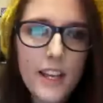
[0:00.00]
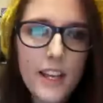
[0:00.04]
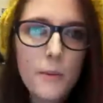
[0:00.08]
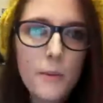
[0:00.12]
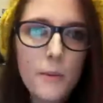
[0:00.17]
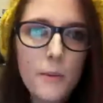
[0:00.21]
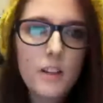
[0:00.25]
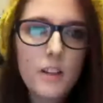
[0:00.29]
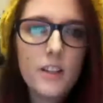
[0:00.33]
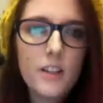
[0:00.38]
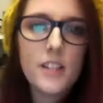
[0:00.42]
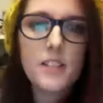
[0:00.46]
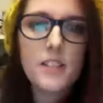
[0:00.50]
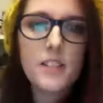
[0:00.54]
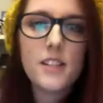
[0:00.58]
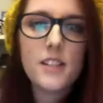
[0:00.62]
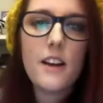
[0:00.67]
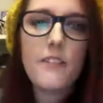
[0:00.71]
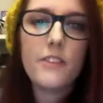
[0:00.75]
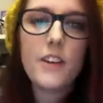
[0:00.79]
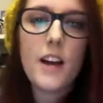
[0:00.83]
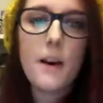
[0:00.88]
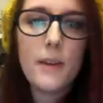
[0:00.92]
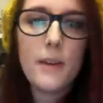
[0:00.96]
Comic-Con and
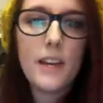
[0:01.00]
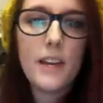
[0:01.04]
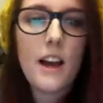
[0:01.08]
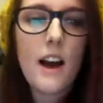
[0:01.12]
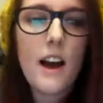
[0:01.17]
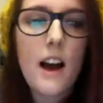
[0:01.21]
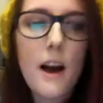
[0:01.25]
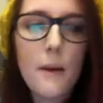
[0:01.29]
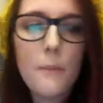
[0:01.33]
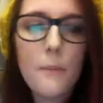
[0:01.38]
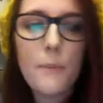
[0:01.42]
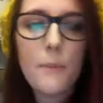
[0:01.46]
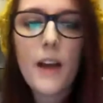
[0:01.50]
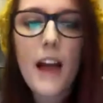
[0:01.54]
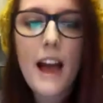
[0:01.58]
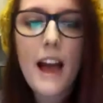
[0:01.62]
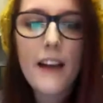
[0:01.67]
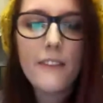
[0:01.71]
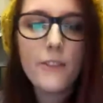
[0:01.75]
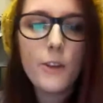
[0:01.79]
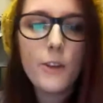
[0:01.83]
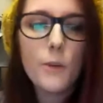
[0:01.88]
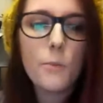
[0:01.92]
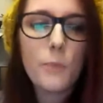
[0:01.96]
stuff coming up.
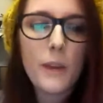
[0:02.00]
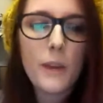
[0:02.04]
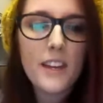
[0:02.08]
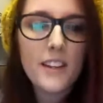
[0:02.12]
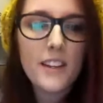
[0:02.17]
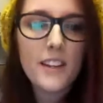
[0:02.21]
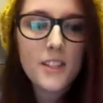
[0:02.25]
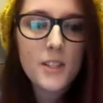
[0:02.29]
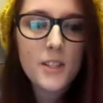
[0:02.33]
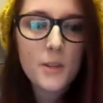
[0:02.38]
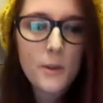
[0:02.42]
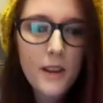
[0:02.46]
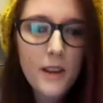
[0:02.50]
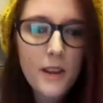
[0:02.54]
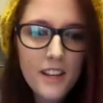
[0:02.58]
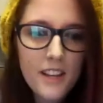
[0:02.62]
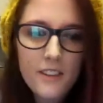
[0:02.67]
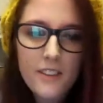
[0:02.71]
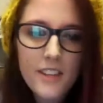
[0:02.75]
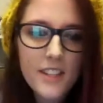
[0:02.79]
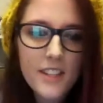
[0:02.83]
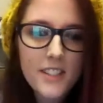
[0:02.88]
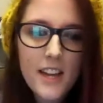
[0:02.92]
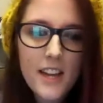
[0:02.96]
Have you been to any of
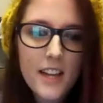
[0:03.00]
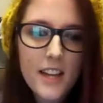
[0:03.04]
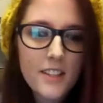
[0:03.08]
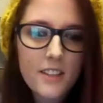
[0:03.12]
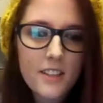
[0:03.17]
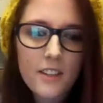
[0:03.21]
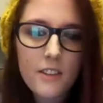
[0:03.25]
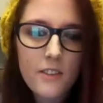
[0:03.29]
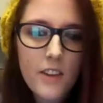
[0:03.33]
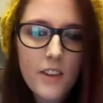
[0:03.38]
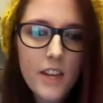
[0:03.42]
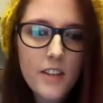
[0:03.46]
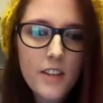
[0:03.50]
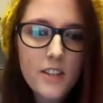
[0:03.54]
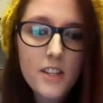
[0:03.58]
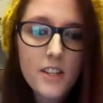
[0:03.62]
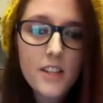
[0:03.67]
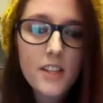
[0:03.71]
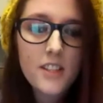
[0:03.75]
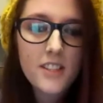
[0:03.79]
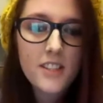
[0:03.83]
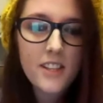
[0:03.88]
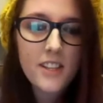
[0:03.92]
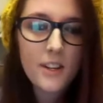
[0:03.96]
these kinds of
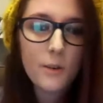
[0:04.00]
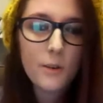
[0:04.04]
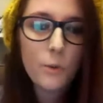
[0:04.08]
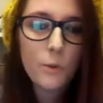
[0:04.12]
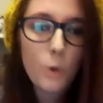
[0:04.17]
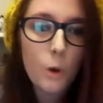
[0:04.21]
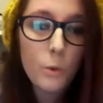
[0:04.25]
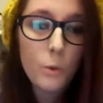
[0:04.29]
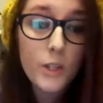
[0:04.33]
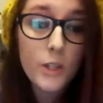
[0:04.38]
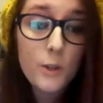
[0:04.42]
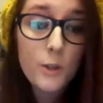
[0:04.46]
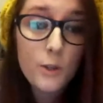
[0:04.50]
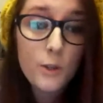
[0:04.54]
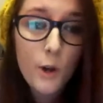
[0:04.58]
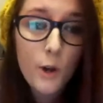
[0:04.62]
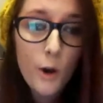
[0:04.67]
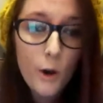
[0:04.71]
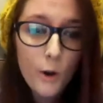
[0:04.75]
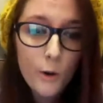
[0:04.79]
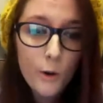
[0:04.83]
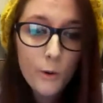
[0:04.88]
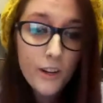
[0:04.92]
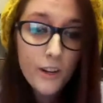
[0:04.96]
conventions, or will you
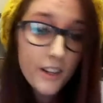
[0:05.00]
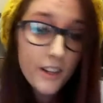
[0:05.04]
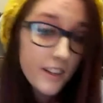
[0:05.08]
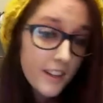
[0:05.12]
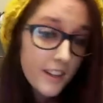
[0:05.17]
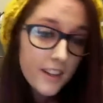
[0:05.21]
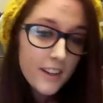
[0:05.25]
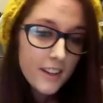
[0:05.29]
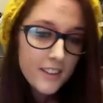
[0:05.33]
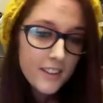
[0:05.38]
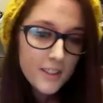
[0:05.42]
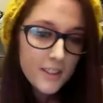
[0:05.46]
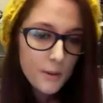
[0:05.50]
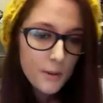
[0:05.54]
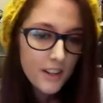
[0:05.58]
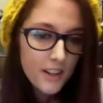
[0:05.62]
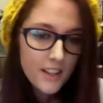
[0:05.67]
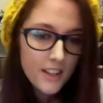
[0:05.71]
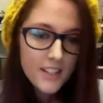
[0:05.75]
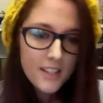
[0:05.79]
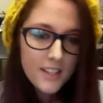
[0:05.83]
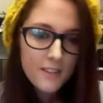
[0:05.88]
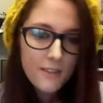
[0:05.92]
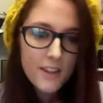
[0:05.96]
go to one of
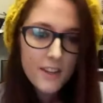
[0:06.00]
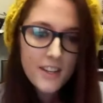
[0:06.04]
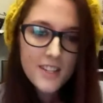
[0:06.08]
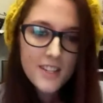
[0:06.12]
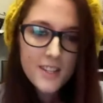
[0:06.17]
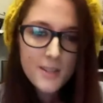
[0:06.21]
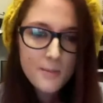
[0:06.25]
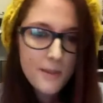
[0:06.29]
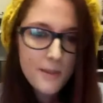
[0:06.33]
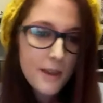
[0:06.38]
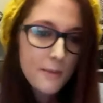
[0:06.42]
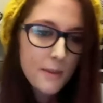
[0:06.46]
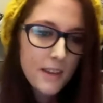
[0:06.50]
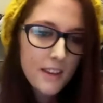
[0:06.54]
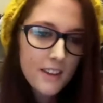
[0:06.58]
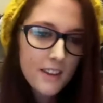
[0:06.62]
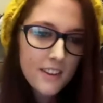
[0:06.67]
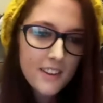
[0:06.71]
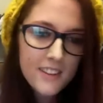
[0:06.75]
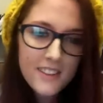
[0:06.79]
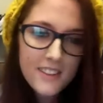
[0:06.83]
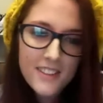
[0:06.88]
these conventions maybe?